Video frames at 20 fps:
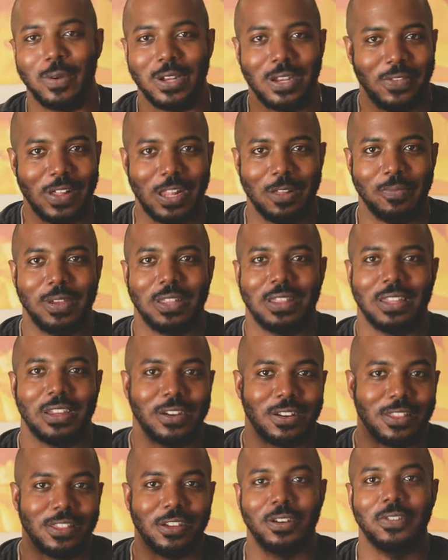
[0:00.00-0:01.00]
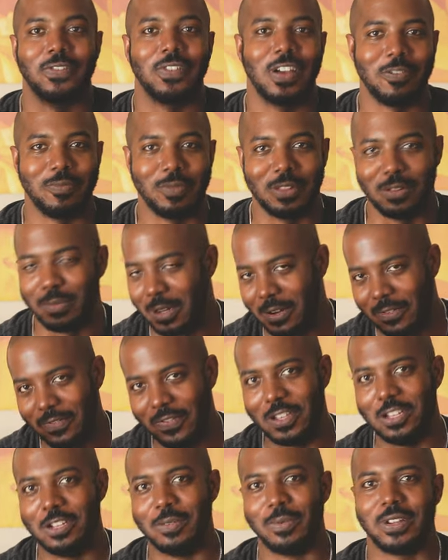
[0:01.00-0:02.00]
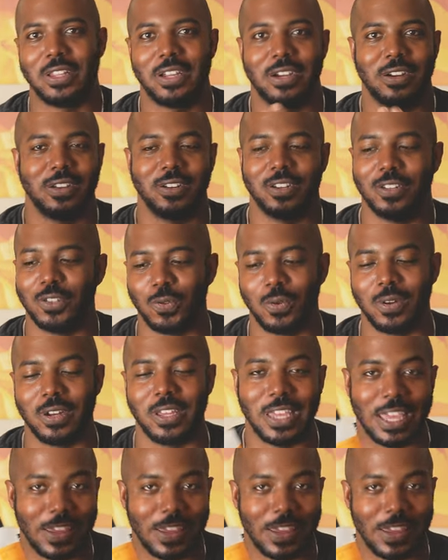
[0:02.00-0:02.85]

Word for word: when developing their thirty-five millimeter film or their one hundred twenty.